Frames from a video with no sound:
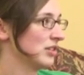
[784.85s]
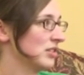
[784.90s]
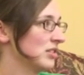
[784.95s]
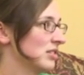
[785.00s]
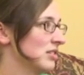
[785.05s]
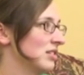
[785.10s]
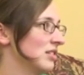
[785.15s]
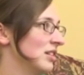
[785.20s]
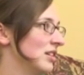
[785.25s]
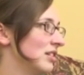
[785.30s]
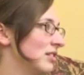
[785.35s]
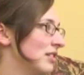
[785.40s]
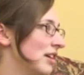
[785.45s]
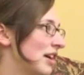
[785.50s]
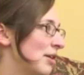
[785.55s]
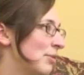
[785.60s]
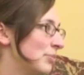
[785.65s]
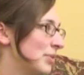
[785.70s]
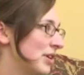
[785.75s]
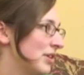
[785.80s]
books,
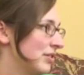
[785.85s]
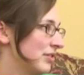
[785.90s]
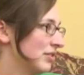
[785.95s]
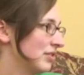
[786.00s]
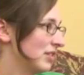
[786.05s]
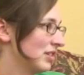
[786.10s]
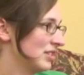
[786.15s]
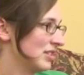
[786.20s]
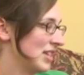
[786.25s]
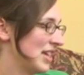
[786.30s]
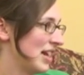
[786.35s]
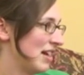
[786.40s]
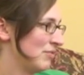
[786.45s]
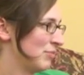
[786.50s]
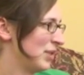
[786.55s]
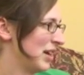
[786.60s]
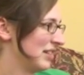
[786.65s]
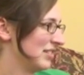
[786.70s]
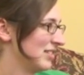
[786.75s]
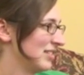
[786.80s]
it'll help you because they
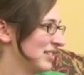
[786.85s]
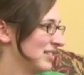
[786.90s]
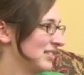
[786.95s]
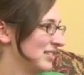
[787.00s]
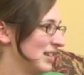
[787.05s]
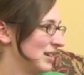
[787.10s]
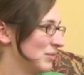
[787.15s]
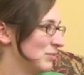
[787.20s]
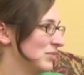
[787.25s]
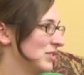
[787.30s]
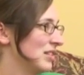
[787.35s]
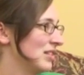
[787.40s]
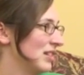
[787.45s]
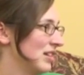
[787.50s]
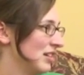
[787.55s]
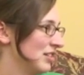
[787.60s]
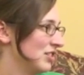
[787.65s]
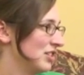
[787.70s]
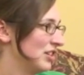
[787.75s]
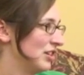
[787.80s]
have practice exams
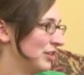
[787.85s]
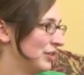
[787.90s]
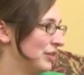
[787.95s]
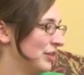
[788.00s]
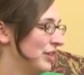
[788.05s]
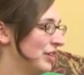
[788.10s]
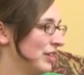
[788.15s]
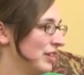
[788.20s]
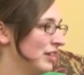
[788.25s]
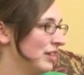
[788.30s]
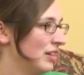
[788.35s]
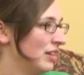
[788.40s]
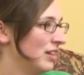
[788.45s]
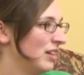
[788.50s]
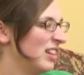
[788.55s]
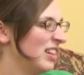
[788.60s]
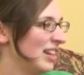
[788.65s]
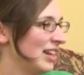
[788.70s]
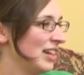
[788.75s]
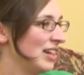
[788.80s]
in there too.
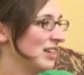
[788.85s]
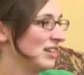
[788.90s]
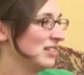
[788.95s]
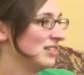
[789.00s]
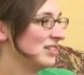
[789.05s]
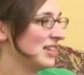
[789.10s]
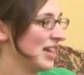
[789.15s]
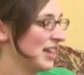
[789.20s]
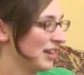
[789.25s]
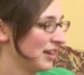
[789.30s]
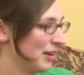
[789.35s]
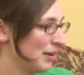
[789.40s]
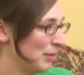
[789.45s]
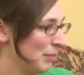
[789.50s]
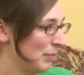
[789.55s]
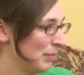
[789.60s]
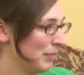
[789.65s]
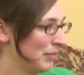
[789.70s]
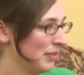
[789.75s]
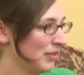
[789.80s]
Mm-hmm. And take
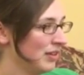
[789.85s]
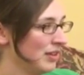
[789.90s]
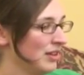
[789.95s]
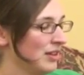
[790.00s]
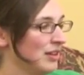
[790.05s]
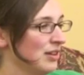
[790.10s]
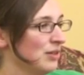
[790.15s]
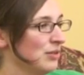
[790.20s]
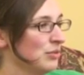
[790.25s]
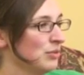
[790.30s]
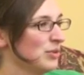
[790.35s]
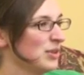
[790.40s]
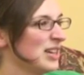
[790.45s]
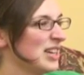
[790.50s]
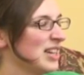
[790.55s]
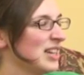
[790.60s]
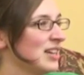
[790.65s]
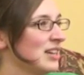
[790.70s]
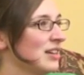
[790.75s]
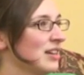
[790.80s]
them,
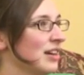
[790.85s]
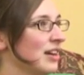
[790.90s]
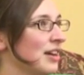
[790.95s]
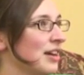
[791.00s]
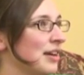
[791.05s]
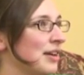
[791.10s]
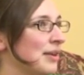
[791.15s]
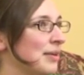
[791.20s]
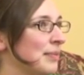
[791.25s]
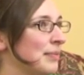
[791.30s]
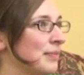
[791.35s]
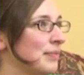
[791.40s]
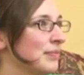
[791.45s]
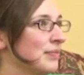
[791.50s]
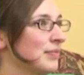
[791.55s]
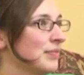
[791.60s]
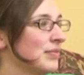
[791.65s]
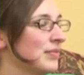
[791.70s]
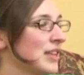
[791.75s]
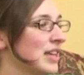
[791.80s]
read.
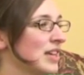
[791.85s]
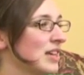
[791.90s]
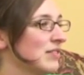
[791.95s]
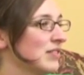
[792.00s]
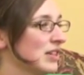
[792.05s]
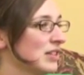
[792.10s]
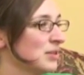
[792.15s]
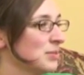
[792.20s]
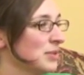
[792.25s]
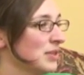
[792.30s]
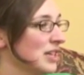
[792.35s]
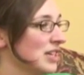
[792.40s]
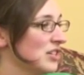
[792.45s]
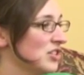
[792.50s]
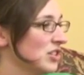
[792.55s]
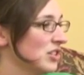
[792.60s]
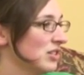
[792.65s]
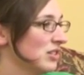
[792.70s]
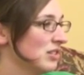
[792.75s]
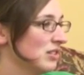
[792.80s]
They give
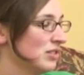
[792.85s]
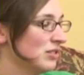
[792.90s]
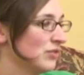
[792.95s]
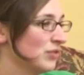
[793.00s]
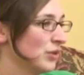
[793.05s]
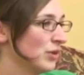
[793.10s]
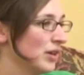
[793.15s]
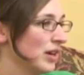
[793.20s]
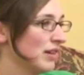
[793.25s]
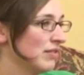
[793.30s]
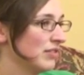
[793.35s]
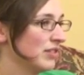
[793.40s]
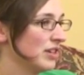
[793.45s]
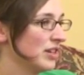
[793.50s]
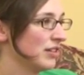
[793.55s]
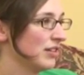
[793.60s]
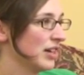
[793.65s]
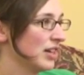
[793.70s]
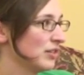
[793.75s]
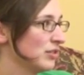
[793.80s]
explanations for
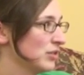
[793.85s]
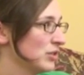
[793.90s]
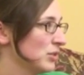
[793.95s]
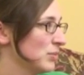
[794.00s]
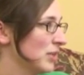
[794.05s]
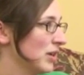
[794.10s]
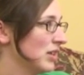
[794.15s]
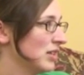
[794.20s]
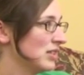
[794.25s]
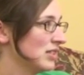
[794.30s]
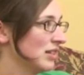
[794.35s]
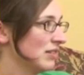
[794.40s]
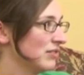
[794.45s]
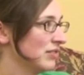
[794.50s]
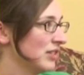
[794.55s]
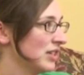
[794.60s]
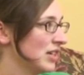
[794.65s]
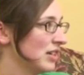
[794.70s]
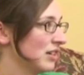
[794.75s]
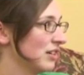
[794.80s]
every correct response,
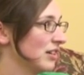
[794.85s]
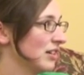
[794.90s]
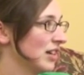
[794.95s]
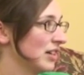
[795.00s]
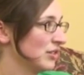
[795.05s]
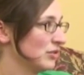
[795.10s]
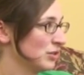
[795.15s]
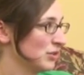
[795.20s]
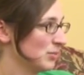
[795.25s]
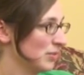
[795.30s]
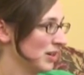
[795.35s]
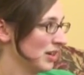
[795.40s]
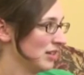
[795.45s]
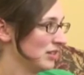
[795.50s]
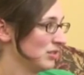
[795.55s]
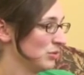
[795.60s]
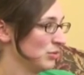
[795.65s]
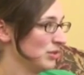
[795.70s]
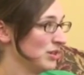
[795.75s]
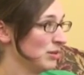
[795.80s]
every incorrect
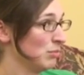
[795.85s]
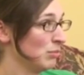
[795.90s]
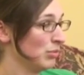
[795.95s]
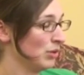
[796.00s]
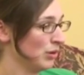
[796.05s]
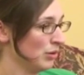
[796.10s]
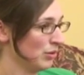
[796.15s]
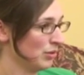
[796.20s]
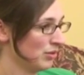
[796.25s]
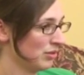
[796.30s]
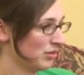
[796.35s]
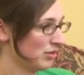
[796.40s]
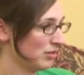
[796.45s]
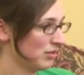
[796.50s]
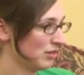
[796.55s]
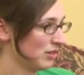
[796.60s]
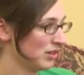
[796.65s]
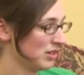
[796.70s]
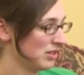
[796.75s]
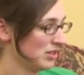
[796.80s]
response. Read them
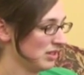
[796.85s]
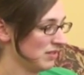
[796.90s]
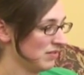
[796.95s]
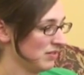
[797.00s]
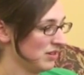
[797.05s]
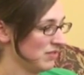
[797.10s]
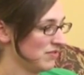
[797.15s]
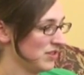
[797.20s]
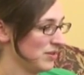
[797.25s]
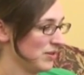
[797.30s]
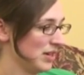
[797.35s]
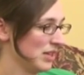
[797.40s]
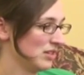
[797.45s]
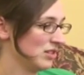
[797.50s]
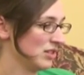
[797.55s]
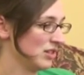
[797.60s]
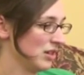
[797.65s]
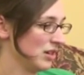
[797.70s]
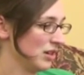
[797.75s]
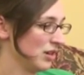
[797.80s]
both, because even if you
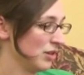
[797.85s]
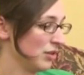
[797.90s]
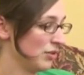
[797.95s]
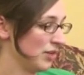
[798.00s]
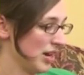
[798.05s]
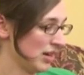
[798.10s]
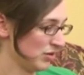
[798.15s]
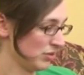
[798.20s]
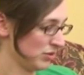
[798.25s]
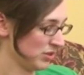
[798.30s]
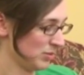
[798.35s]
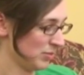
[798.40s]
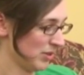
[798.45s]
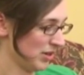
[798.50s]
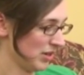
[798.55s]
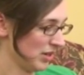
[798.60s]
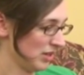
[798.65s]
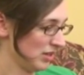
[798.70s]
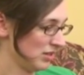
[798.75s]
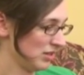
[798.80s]
answer a correct
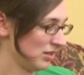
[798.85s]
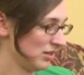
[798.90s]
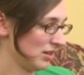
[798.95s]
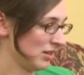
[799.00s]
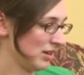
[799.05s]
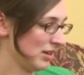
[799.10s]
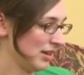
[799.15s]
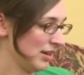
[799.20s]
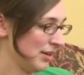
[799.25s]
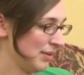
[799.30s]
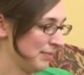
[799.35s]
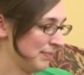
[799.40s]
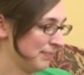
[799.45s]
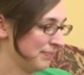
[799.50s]
response,